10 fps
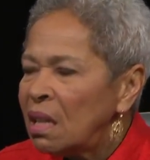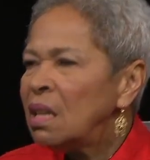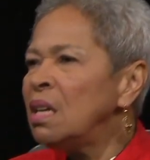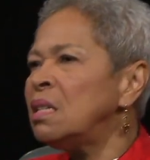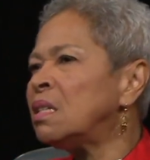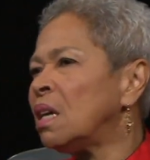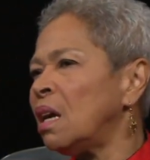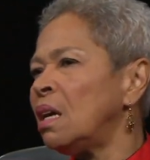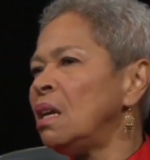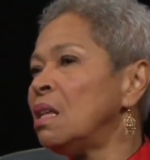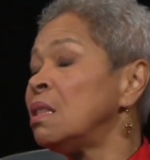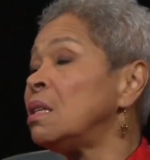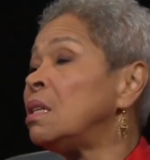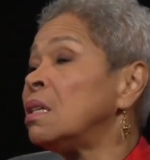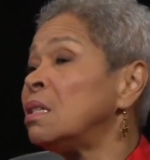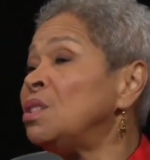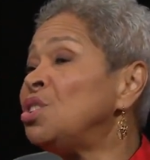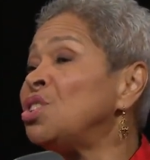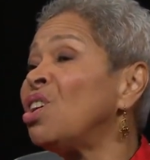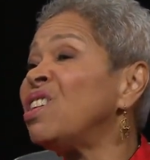And yeah. he said, the
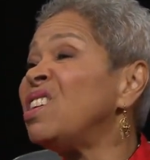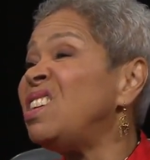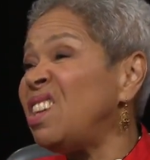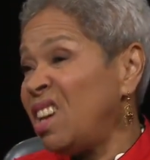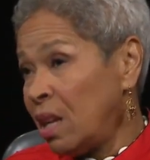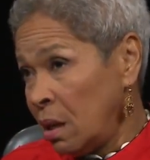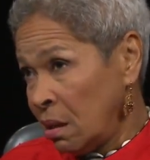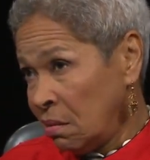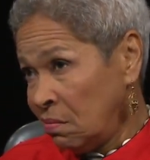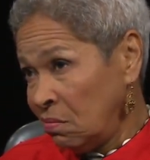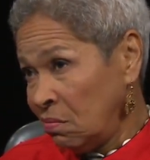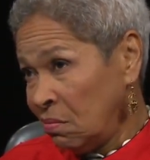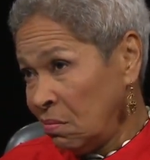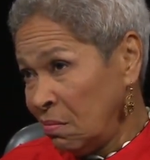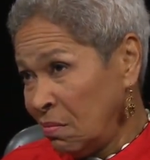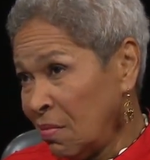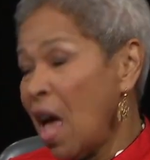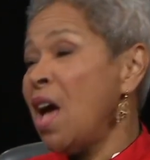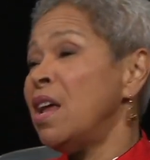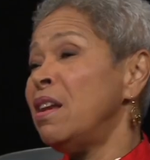dozens are dead.
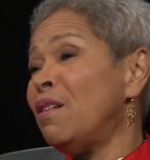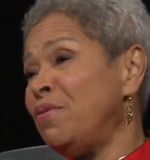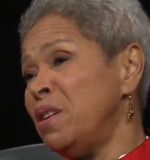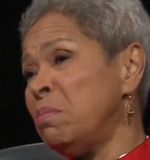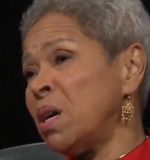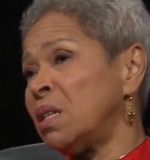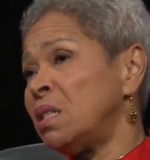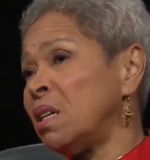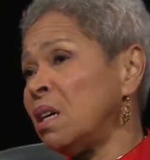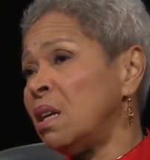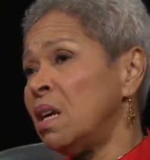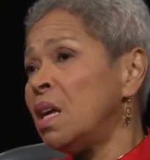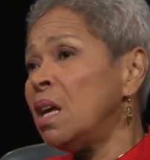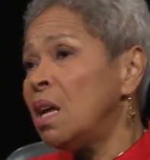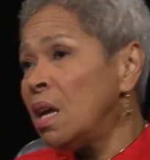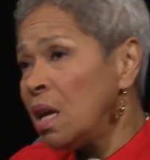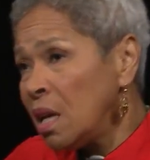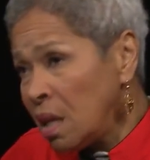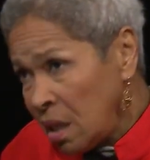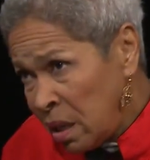Now, a friend of mine said,
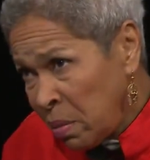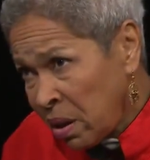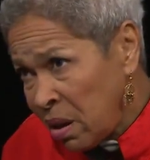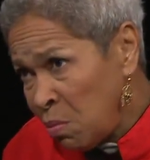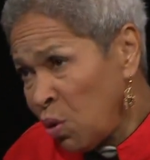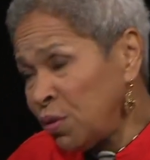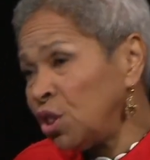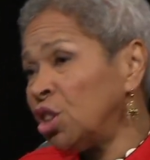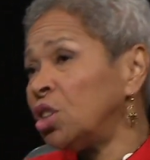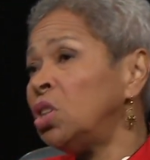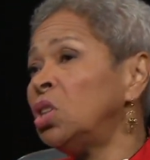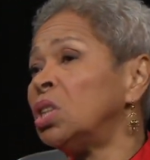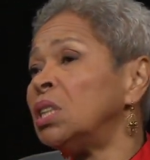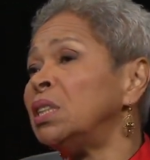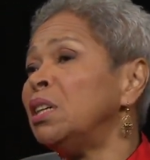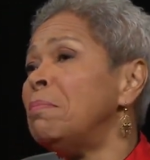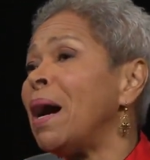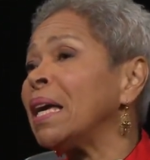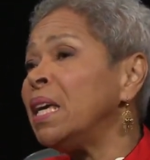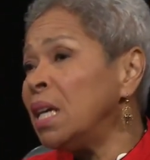he better come over to the hood and tell
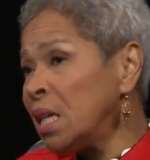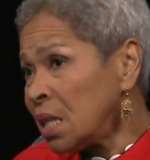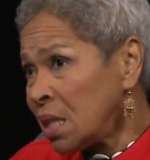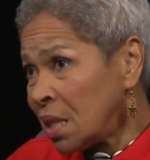my kids